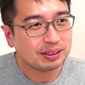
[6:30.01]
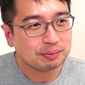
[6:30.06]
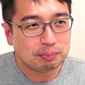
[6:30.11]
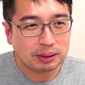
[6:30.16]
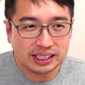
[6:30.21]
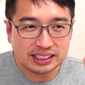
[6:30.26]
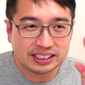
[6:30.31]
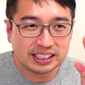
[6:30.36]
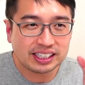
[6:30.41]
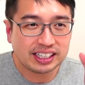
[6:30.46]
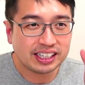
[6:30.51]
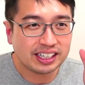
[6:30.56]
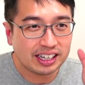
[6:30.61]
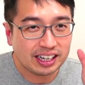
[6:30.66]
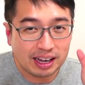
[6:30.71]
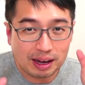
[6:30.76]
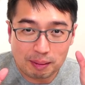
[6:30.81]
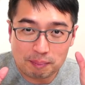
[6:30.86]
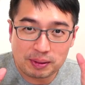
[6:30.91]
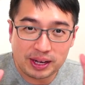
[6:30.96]

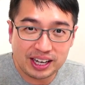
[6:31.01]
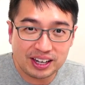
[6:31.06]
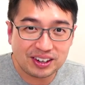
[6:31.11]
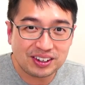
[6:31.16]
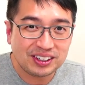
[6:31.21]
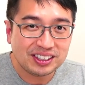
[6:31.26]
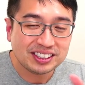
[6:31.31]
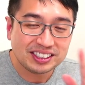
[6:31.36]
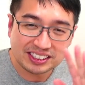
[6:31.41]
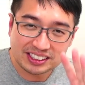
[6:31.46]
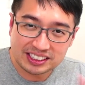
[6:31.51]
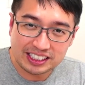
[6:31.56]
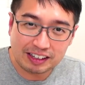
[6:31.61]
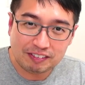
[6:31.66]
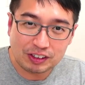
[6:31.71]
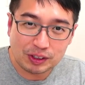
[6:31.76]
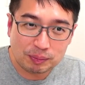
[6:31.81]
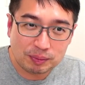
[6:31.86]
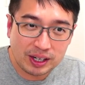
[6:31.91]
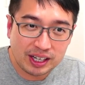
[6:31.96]
Basically, I'm here to
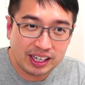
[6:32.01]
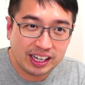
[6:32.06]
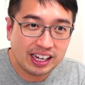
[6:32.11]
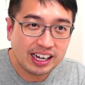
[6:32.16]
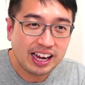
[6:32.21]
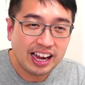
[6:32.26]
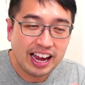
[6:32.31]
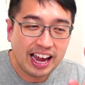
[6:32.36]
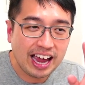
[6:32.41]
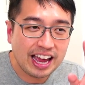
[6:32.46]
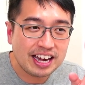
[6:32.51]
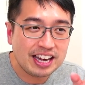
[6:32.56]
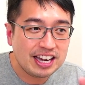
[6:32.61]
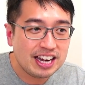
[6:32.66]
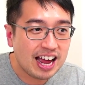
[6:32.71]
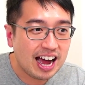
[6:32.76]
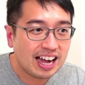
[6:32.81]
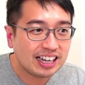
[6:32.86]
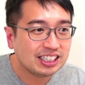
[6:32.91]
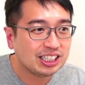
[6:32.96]
save you money and
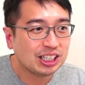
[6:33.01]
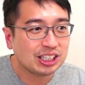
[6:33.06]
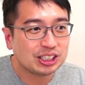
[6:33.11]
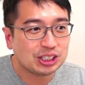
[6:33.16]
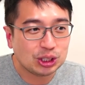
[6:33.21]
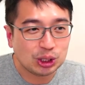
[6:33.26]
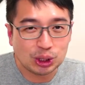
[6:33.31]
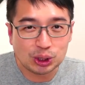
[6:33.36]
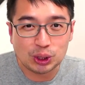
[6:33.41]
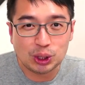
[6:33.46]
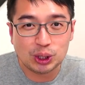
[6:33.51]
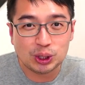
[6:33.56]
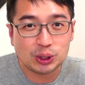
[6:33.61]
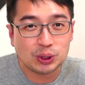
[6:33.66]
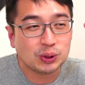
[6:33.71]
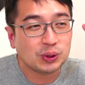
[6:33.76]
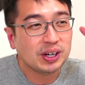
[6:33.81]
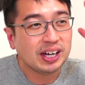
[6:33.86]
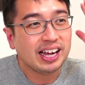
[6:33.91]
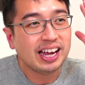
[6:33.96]
not
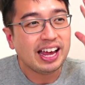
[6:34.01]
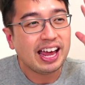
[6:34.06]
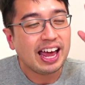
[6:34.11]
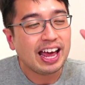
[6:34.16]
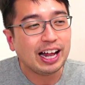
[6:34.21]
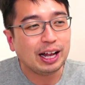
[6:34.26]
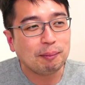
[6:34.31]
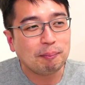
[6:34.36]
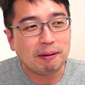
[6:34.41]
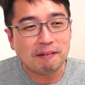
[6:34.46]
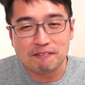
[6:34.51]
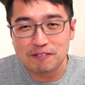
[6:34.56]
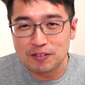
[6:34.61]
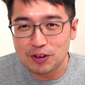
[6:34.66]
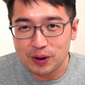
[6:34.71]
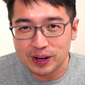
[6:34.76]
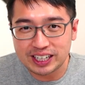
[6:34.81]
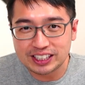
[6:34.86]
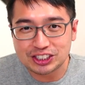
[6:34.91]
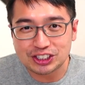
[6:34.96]
to help
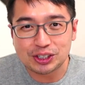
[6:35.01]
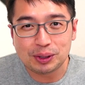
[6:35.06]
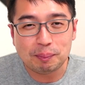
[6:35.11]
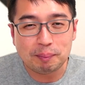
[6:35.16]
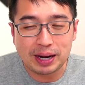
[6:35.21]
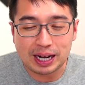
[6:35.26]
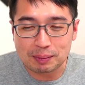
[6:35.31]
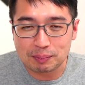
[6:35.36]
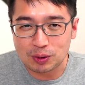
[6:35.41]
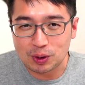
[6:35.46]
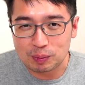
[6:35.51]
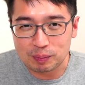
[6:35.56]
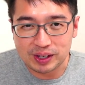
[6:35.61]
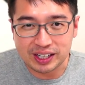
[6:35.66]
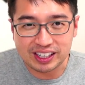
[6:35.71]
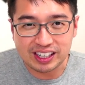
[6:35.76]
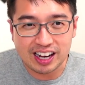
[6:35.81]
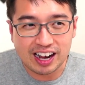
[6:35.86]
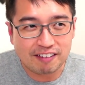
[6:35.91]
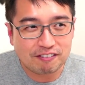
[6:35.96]
Voyager make more
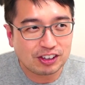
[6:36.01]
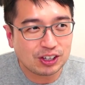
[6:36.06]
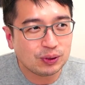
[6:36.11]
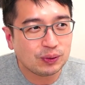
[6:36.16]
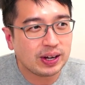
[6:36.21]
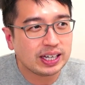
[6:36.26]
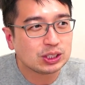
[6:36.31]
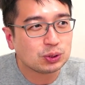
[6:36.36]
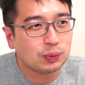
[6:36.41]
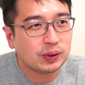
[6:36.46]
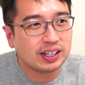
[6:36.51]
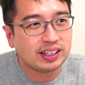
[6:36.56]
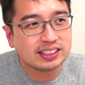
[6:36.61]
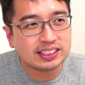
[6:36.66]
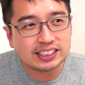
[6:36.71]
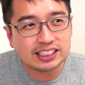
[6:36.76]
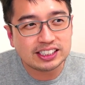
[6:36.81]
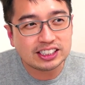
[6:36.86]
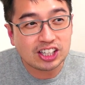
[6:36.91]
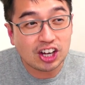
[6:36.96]
money off you, as well
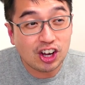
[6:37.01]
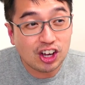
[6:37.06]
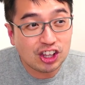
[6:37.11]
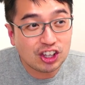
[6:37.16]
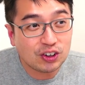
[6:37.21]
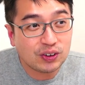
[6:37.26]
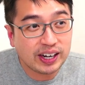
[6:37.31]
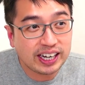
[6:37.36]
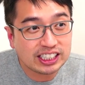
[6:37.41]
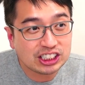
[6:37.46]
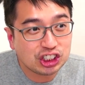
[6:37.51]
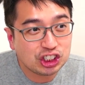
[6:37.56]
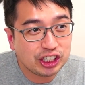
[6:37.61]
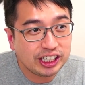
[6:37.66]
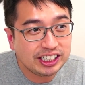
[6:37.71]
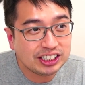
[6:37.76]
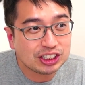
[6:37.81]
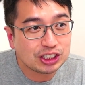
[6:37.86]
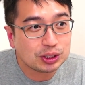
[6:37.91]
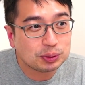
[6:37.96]
as these other
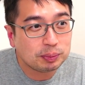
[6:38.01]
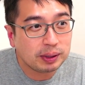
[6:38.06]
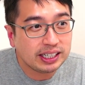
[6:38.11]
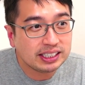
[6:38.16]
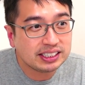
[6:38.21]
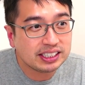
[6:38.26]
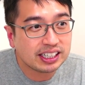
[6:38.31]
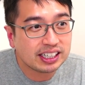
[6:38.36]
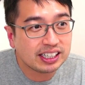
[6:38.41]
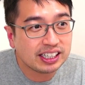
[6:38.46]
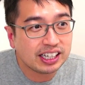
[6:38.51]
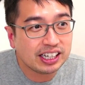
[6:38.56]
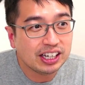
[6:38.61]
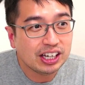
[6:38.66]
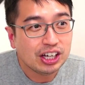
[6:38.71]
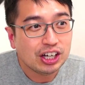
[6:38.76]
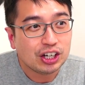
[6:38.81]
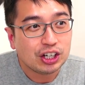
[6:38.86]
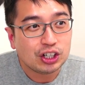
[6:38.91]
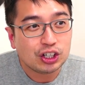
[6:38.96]
exchanges. Basically,
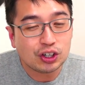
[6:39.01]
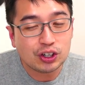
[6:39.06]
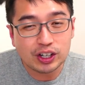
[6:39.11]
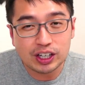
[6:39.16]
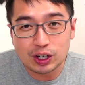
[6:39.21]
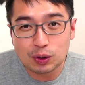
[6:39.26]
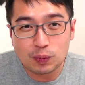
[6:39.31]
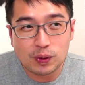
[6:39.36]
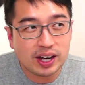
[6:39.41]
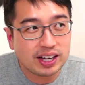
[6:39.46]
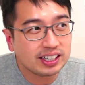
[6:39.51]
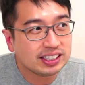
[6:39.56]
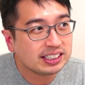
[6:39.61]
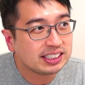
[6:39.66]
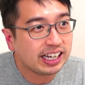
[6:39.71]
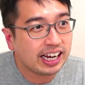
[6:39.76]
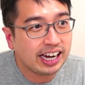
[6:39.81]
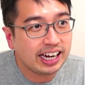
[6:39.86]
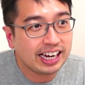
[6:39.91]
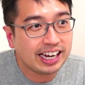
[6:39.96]
you're gonna wanna
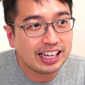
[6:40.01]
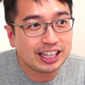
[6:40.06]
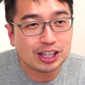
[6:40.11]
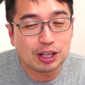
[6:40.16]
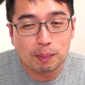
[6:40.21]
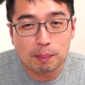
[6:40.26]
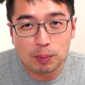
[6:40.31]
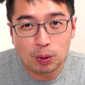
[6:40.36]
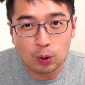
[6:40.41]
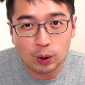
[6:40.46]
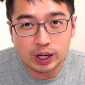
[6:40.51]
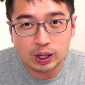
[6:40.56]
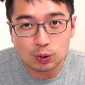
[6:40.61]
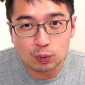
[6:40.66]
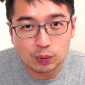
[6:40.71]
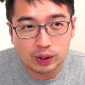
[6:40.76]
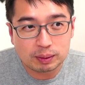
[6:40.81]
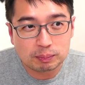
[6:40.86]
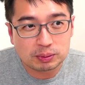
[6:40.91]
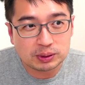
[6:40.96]
stay in the
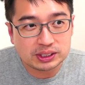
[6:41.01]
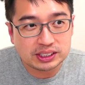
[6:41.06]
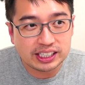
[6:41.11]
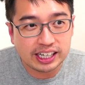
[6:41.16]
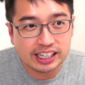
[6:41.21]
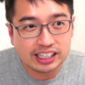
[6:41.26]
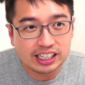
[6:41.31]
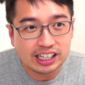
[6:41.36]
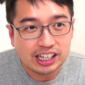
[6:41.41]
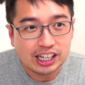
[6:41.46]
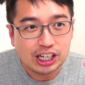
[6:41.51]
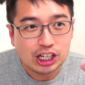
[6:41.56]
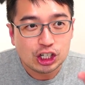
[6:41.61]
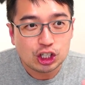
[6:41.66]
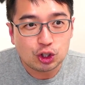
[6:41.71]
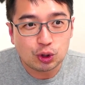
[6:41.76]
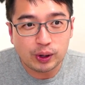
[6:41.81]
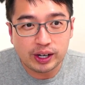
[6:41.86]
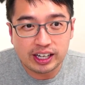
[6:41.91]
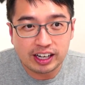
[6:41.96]
0.1%
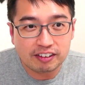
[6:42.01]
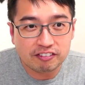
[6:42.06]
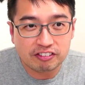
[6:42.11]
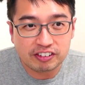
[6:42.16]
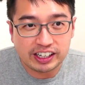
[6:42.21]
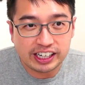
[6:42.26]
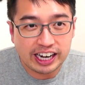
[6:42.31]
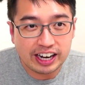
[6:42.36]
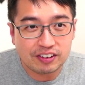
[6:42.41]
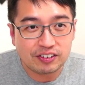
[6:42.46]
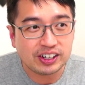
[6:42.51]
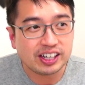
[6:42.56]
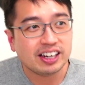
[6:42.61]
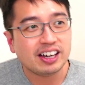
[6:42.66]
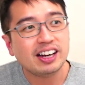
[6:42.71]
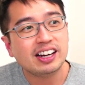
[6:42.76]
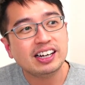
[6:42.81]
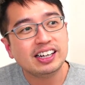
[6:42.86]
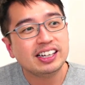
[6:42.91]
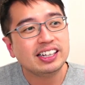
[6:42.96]
trading fee
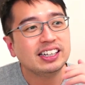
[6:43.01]
area.